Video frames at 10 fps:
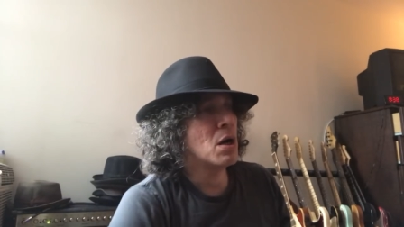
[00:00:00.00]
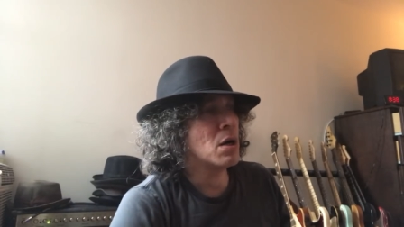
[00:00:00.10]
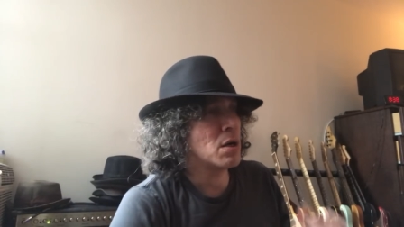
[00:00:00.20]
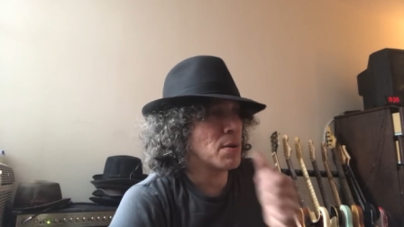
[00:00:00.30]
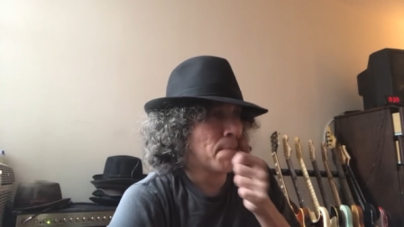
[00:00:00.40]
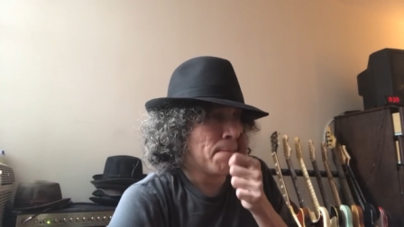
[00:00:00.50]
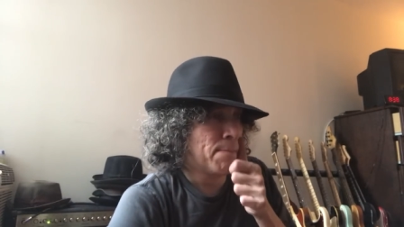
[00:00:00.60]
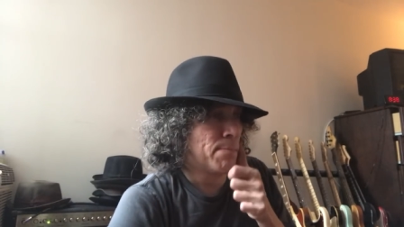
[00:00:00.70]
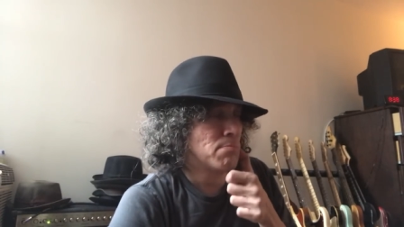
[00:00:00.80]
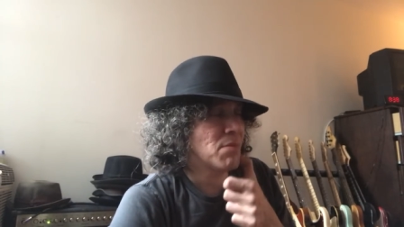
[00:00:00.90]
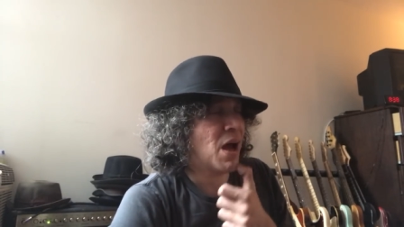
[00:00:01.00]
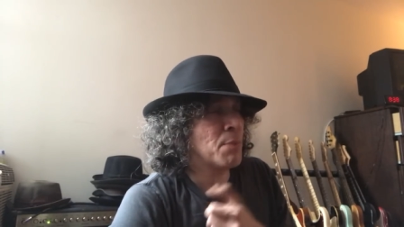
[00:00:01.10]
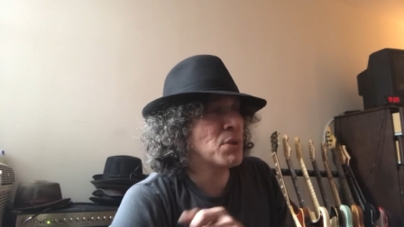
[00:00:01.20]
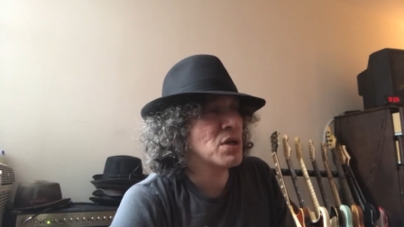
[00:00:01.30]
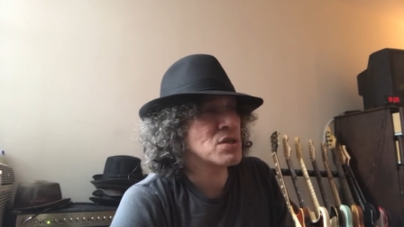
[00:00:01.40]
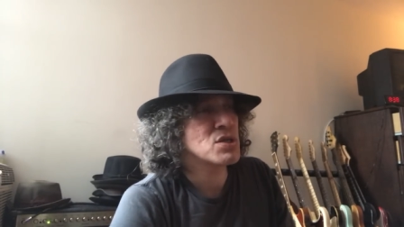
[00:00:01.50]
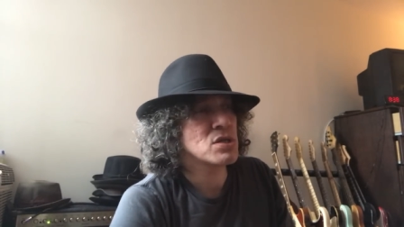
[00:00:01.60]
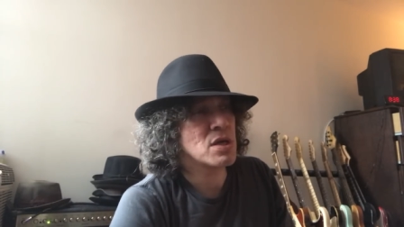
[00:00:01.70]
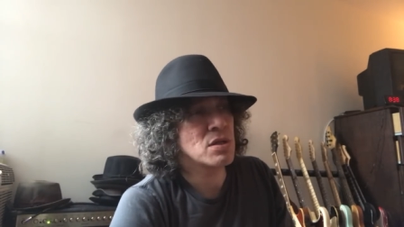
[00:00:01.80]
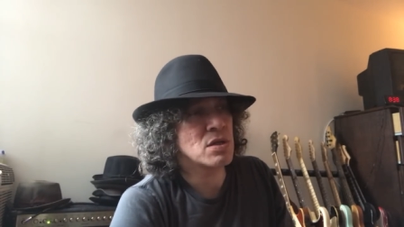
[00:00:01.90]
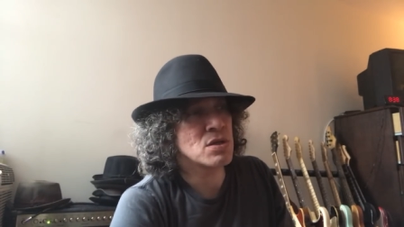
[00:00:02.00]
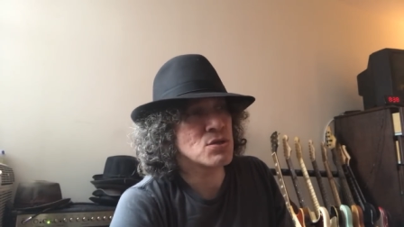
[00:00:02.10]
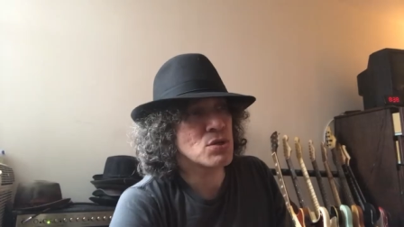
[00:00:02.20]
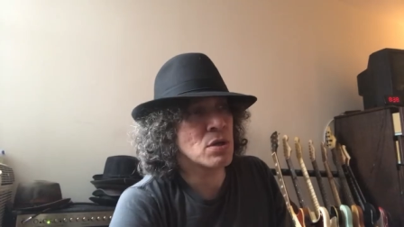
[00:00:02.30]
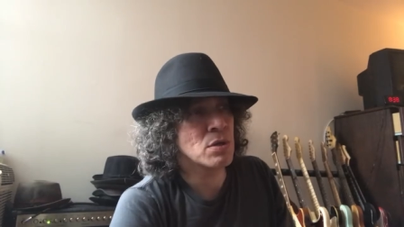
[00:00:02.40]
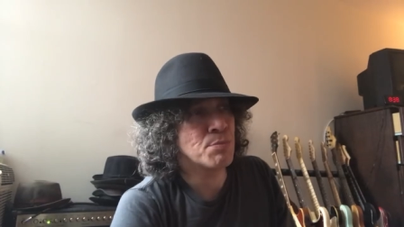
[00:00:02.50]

I'm gonna say this,